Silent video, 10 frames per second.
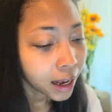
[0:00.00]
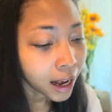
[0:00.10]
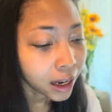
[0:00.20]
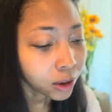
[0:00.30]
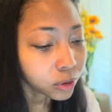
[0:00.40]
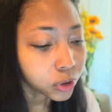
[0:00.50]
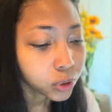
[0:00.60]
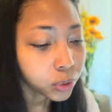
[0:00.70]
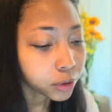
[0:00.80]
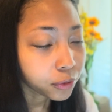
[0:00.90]
I don't
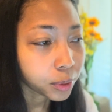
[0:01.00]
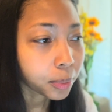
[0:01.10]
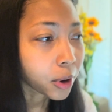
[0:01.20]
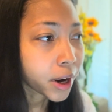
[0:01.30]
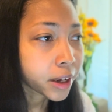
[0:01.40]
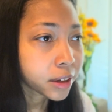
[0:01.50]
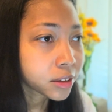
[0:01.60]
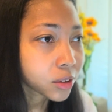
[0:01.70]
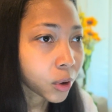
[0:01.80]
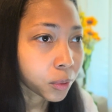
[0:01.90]
do it for
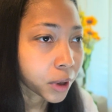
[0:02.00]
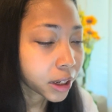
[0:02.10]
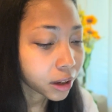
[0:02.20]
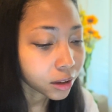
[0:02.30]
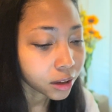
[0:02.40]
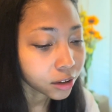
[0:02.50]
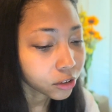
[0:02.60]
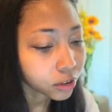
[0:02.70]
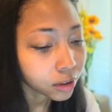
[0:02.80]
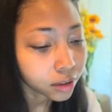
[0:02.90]
praise or
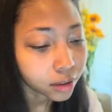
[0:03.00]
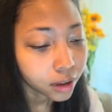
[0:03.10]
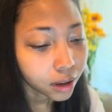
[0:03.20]
recognition.